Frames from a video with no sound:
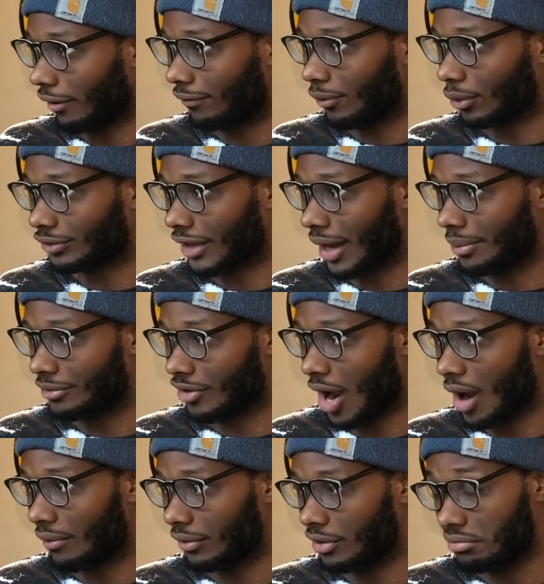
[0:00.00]
full-time
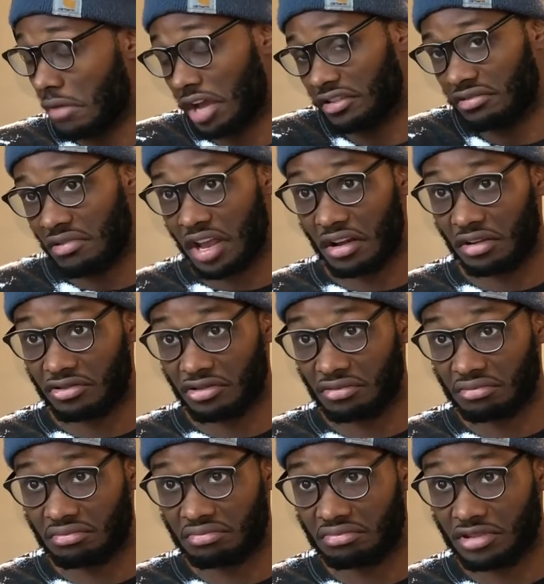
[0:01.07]
driver, you might do 800.
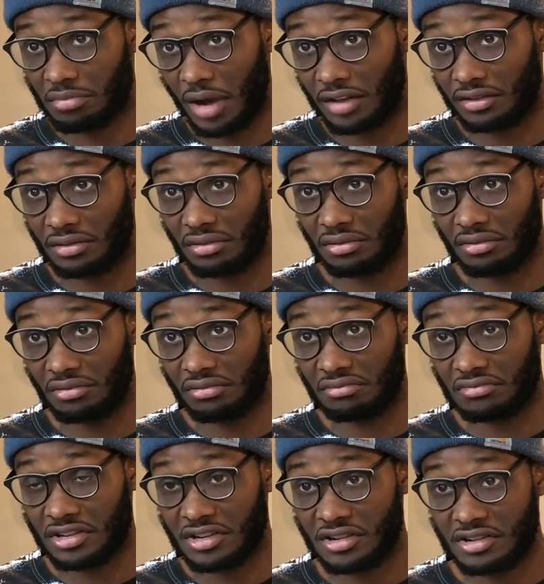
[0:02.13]
You might do,
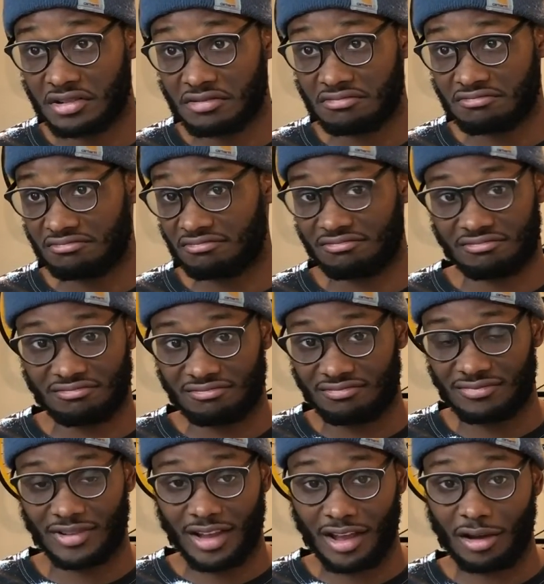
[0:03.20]

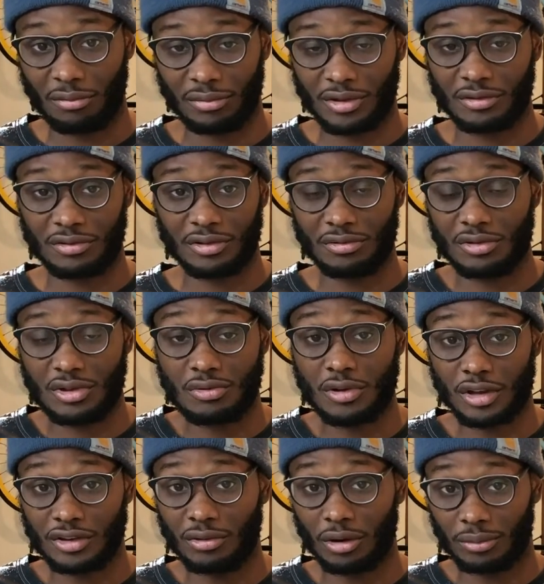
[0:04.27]
you
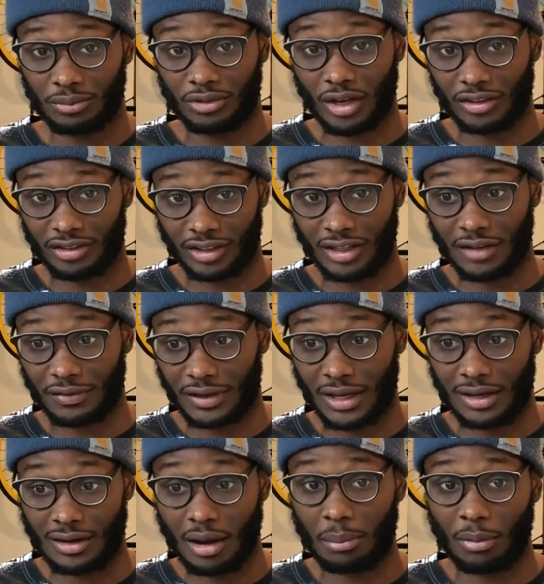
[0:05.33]
could do a
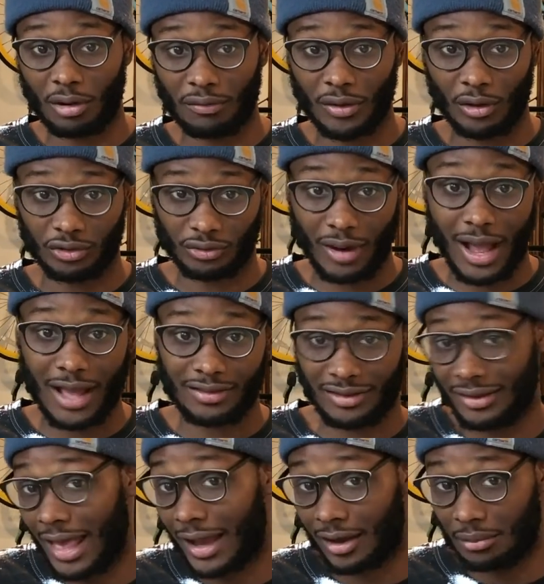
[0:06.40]
significant number of those rides,
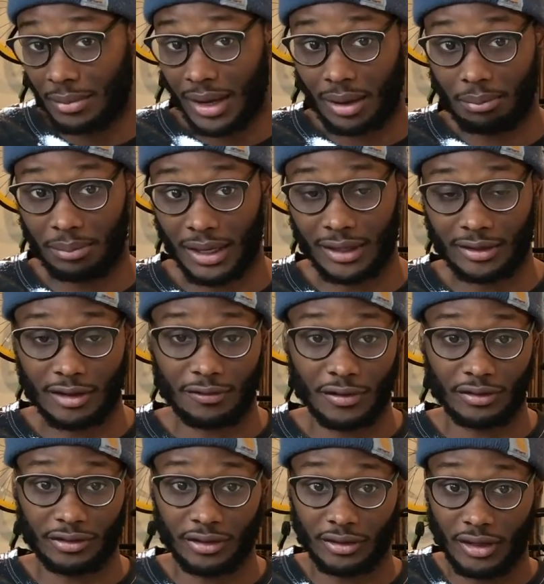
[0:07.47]
and that could make a big
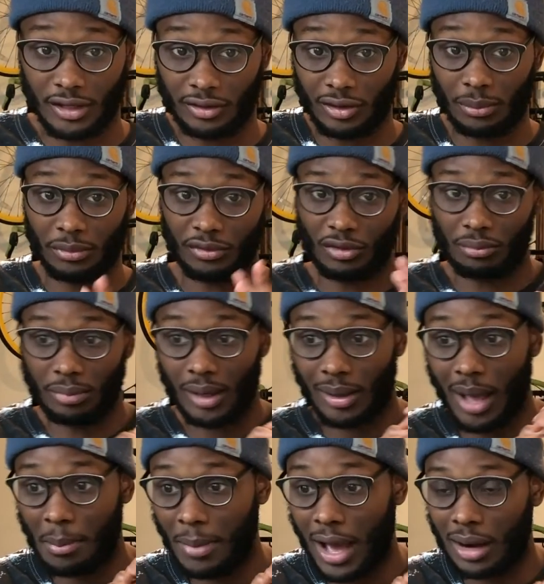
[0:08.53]
difference in terms of your
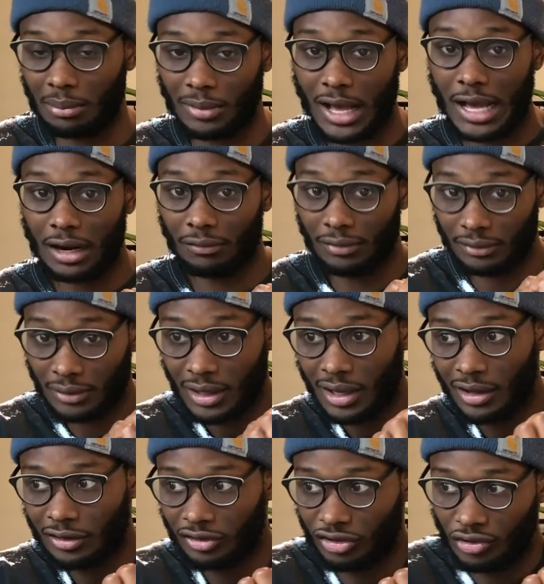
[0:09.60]
bottom line of
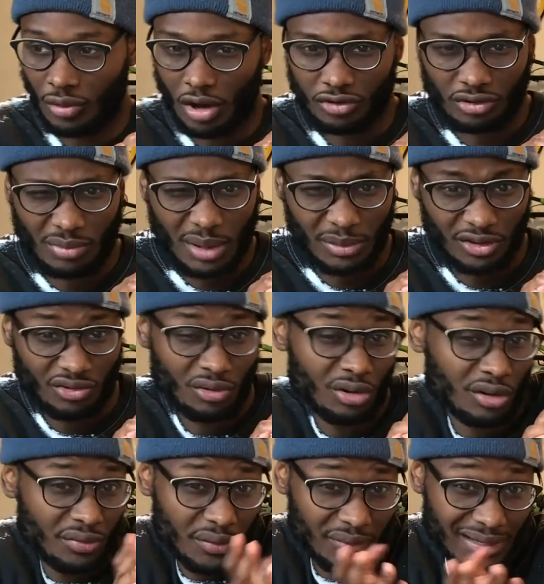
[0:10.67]
$200, maybe
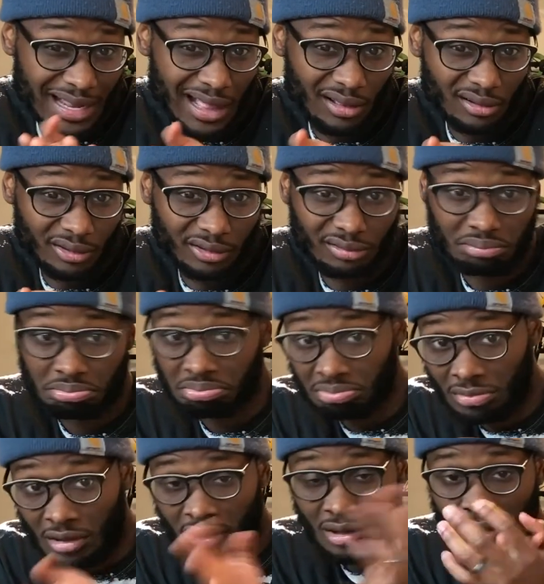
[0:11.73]
$250
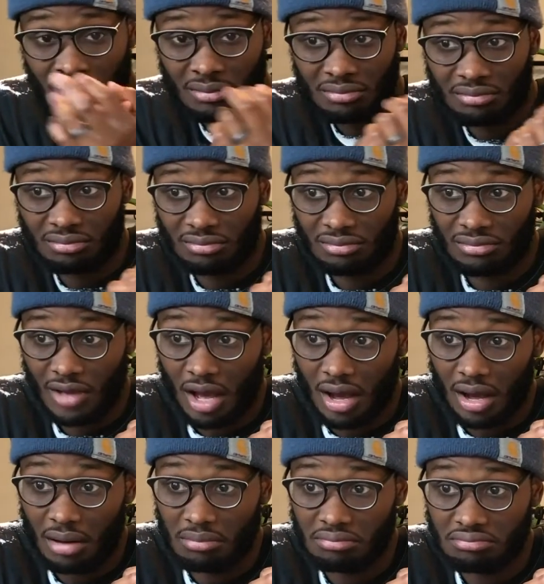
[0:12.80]
a